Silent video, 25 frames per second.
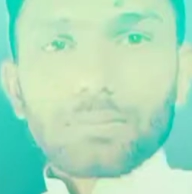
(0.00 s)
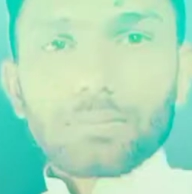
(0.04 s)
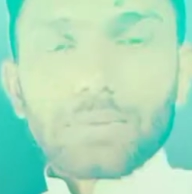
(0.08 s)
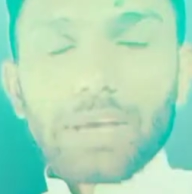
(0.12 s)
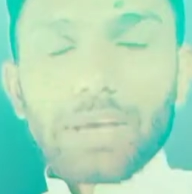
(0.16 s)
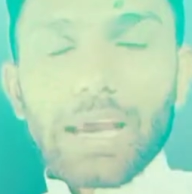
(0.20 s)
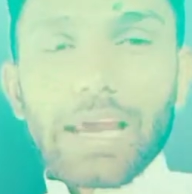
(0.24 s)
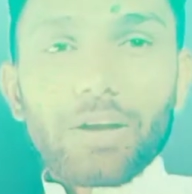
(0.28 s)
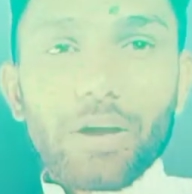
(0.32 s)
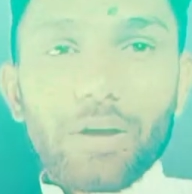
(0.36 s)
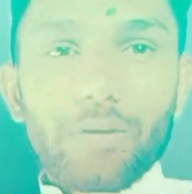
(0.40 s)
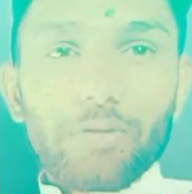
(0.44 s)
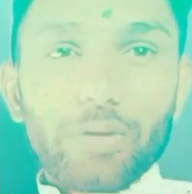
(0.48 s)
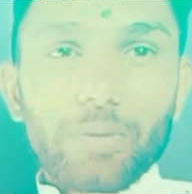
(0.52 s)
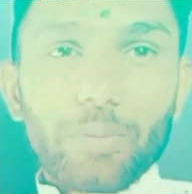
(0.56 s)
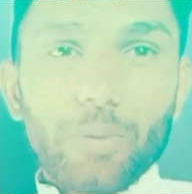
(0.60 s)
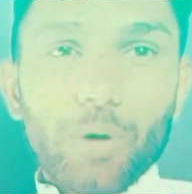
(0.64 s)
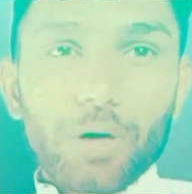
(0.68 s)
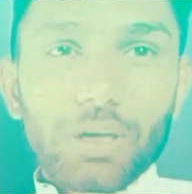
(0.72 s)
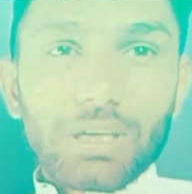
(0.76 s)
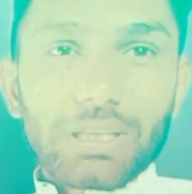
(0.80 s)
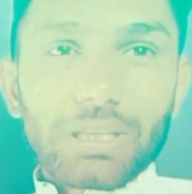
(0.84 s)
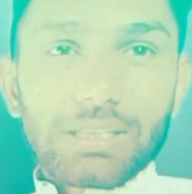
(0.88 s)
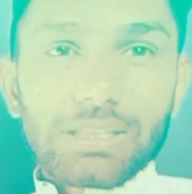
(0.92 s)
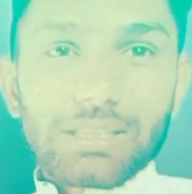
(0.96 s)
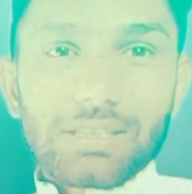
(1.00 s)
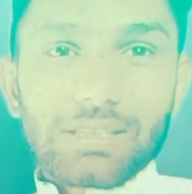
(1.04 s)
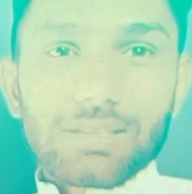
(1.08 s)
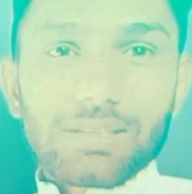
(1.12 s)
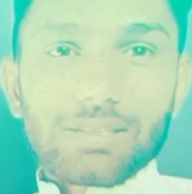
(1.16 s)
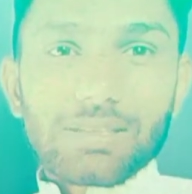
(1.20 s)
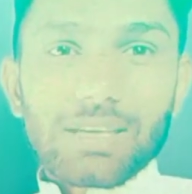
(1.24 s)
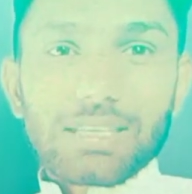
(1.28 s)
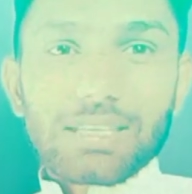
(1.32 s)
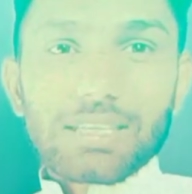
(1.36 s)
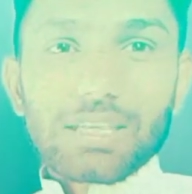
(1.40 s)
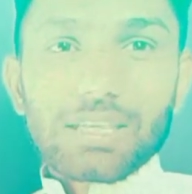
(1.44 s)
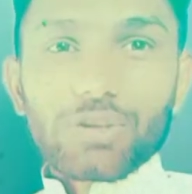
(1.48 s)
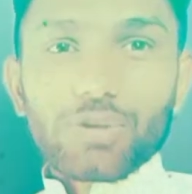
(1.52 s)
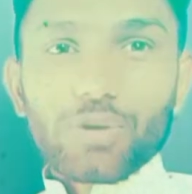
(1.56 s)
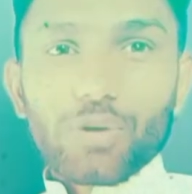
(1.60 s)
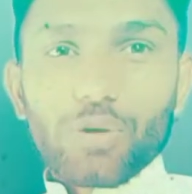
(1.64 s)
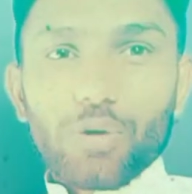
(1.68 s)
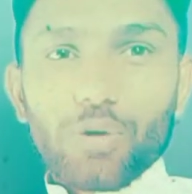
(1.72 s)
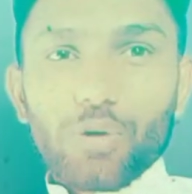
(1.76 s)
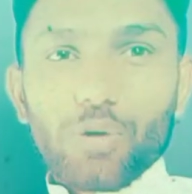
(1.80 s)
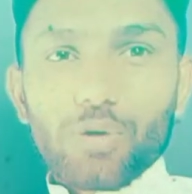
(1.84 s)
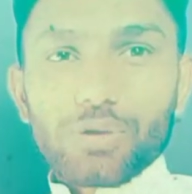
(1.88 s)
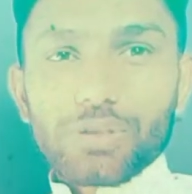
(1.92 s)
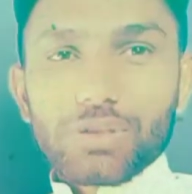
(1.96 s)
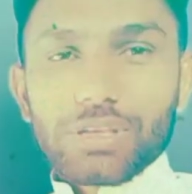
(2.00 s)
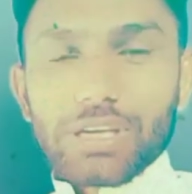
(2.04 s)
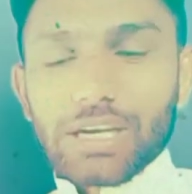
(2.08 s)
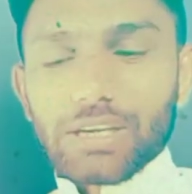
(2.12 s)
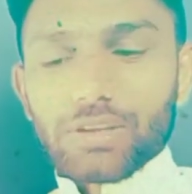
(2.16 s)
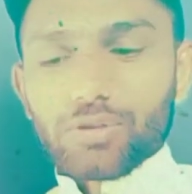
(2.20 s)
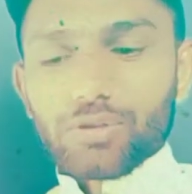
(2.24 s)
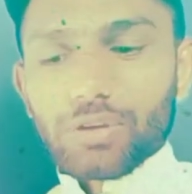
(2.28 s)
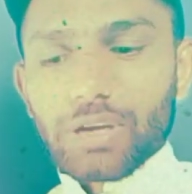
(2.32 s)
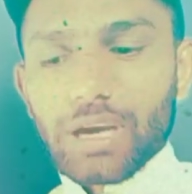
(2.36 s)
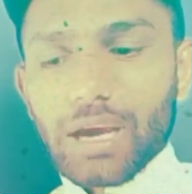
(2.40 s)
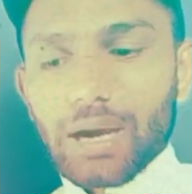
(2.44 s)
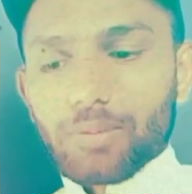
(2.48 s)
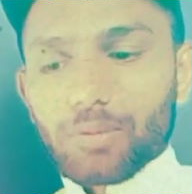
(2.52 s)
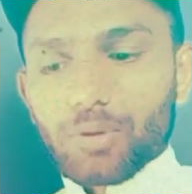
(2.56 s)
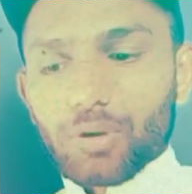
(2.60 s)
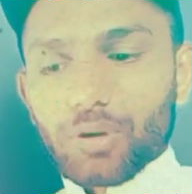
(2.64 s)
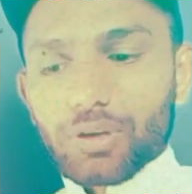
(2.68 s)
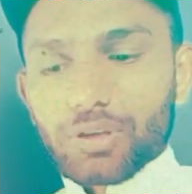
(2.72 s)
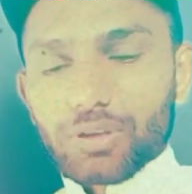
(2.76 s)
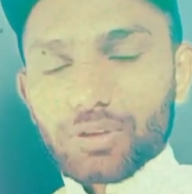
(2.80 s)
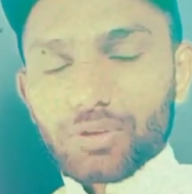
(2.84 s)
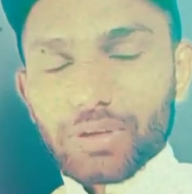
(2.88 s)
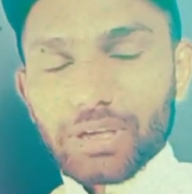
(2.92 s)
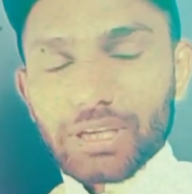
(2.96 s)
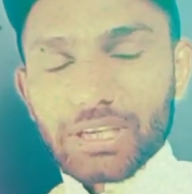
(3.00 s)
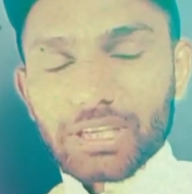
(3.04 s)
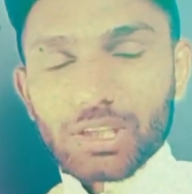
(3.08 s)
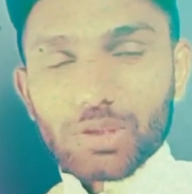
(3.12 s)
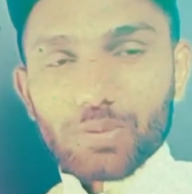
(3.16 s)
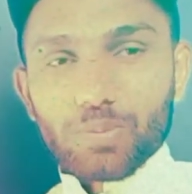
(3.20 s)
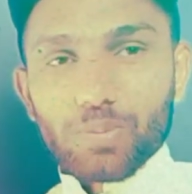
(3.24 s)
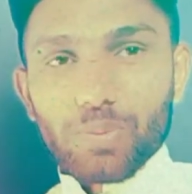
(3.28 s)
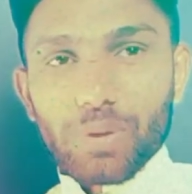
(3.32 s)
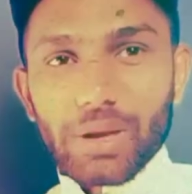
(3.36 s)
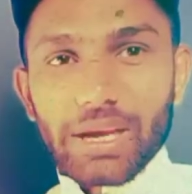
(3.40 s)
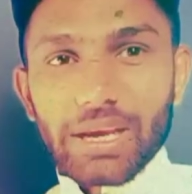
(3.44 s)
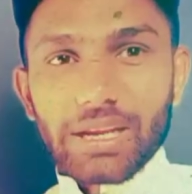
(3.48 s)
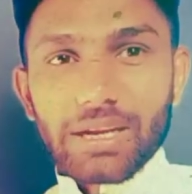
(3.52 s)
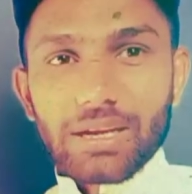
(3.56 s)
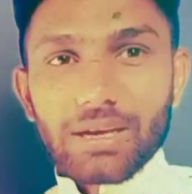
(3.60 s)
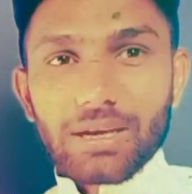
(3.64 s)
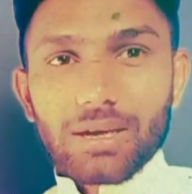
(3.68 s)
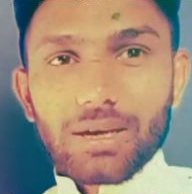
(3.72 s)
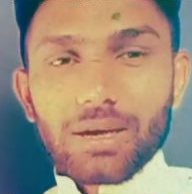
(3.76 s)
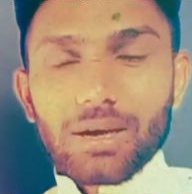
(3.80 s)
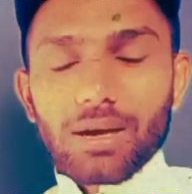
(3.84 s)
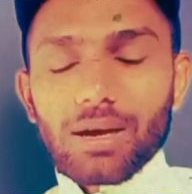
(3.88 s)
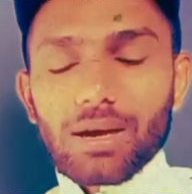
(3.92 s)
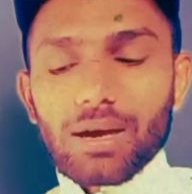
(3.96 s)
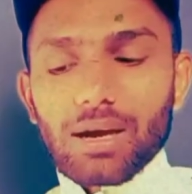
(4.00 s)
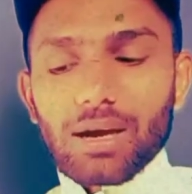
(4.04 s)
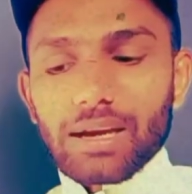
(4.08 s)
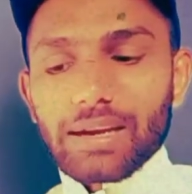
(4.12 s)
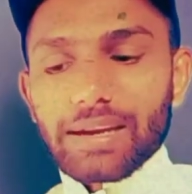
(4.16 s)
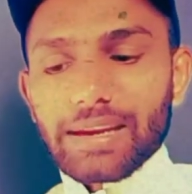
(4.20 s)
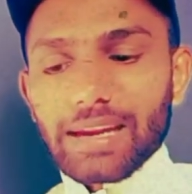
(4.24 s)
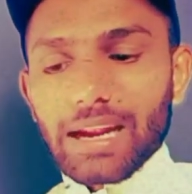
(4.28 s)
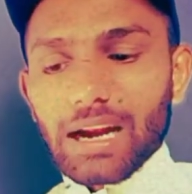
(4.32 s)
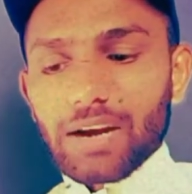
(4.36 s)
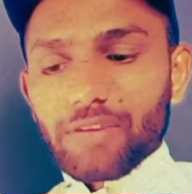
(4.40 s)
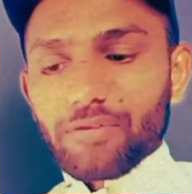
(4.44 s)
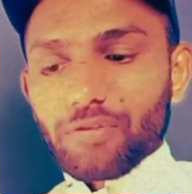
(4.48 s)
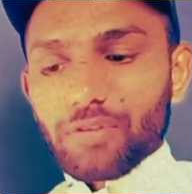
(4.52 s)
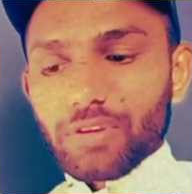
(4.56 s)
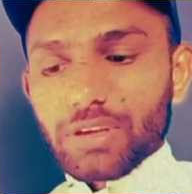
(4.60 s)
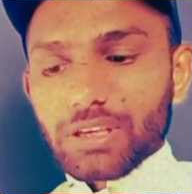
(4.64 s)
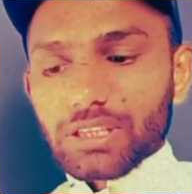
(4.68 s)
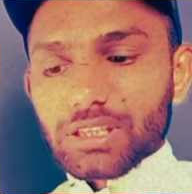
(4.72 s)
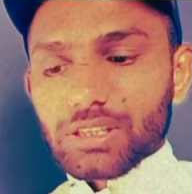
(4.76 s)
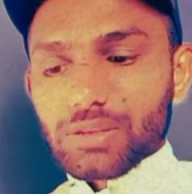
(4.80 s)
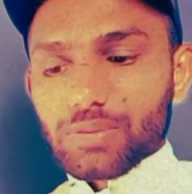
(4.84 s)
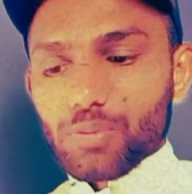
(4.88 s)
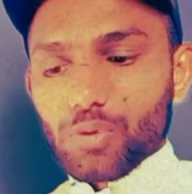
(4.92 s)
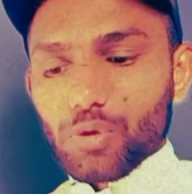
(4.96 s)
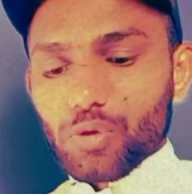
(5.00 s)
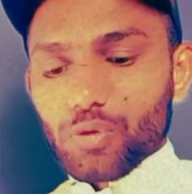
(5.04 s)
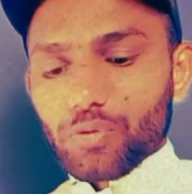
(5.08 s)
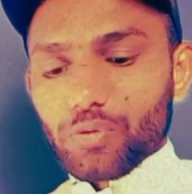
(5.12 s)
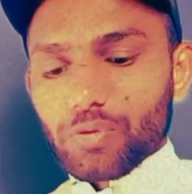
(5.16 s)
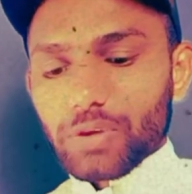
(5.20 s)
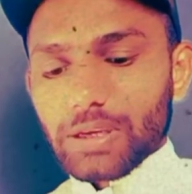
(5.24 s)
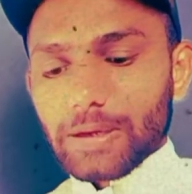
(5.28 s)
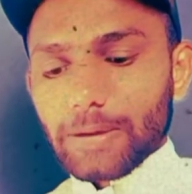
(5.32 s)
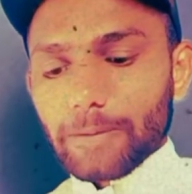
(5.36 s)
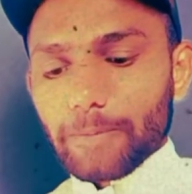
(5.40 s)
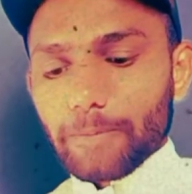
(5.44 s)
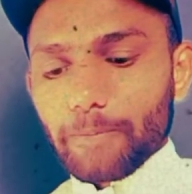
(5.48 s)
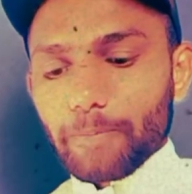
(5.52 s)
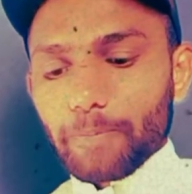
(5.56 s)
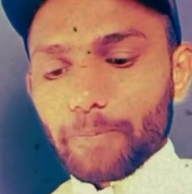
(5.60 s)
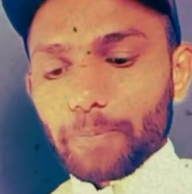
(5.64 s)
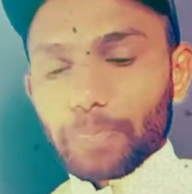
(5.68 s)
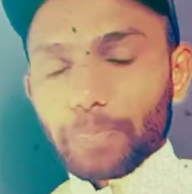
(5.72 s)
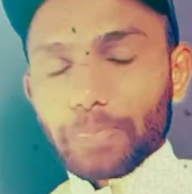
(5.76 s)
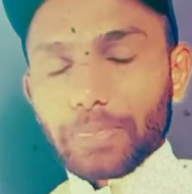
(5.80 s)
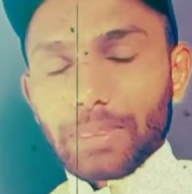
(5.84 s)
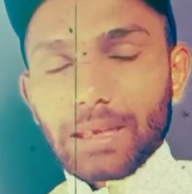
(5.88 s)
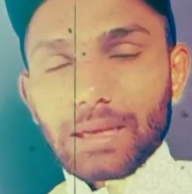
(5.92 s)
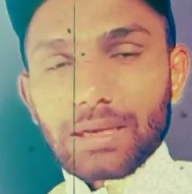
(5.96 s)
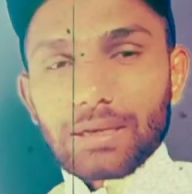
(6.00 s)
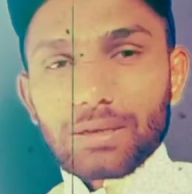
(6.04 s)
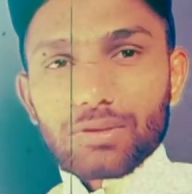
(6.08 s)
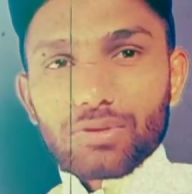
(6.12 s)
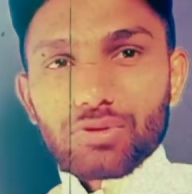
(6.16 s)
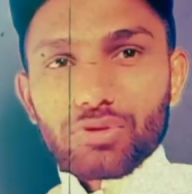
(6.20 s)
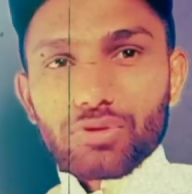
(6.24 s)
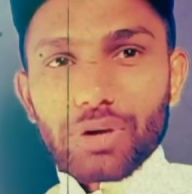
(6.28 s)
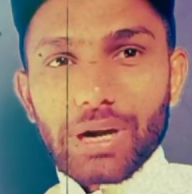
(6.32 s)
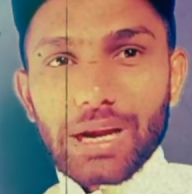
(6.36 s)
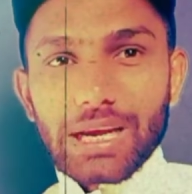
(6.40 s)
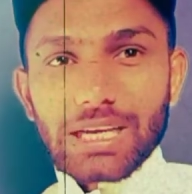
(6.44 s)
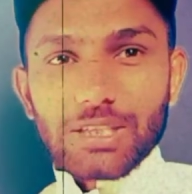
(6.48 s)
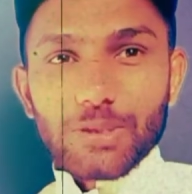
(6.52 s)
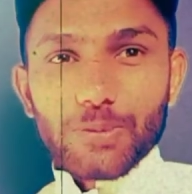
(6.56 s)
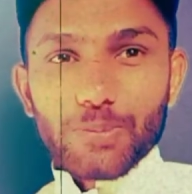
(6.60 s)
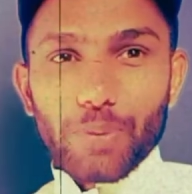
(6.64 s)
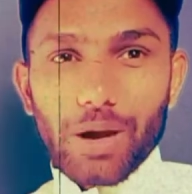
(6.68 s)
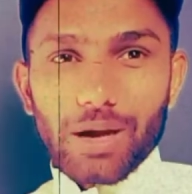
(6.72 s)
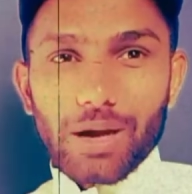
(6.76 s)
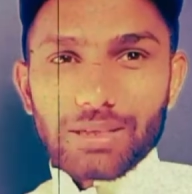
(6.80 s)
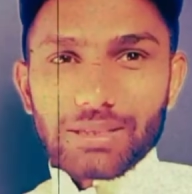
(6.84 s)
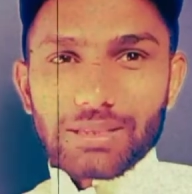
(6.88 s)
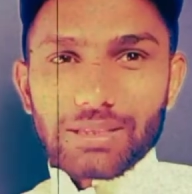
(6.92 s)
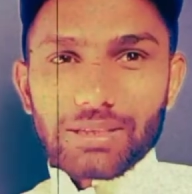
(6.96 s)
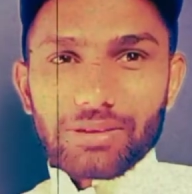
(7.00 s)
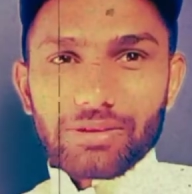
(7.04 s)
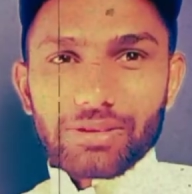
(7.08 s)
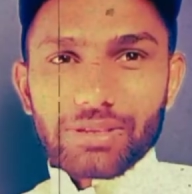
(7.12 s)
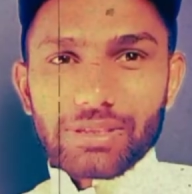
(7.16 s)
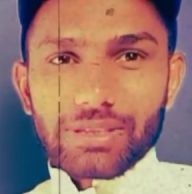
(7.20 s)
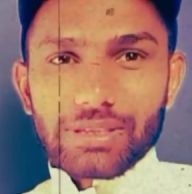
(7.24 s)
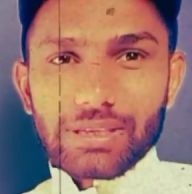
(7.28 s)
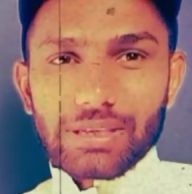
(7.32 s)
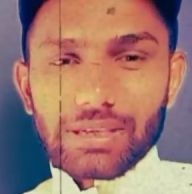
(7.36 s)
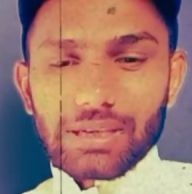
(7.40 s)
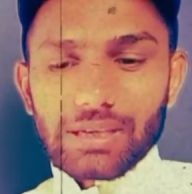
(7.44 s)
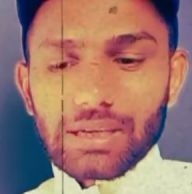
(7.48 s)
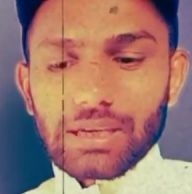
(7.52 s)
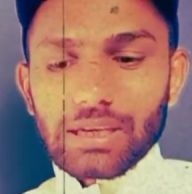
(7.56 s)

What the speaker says: Hello everybody, this is Asen, your host, and today I'm going to explain a Netflix movie, Trespassers.